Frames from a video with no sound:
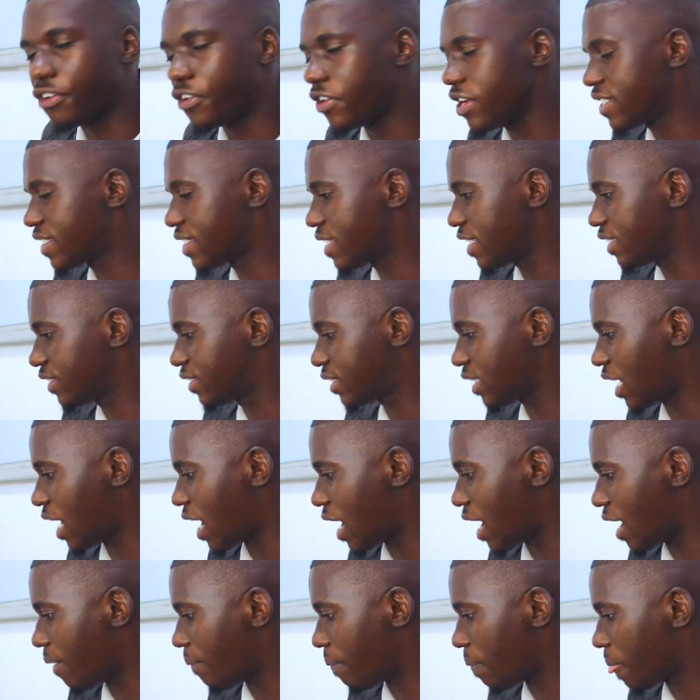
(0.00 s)
for instance,
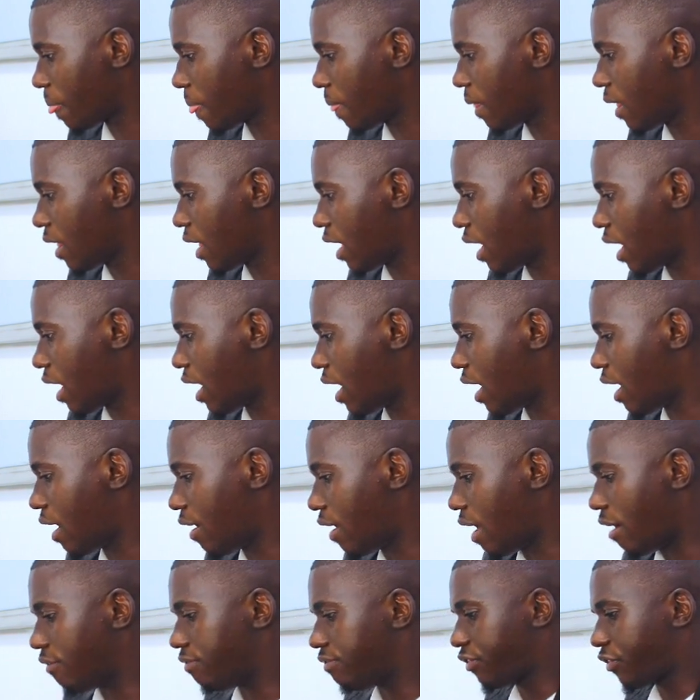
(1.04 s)

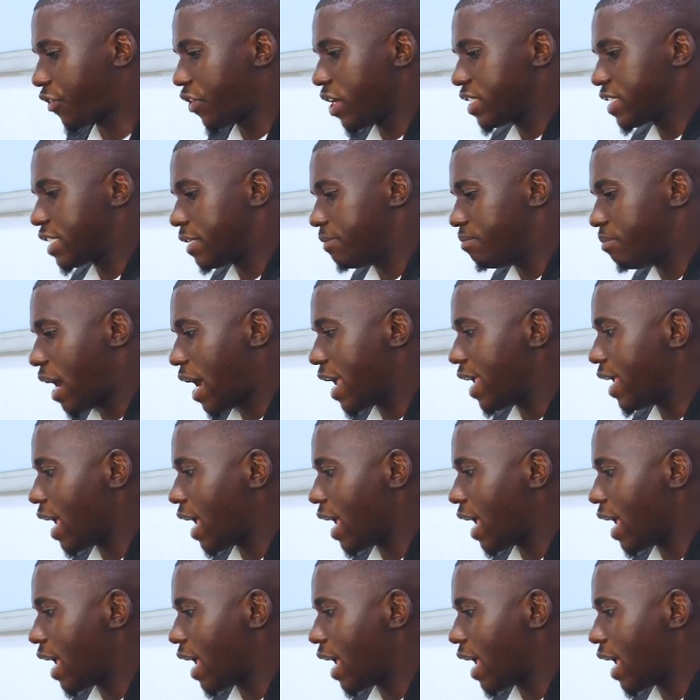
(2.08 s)
I've created my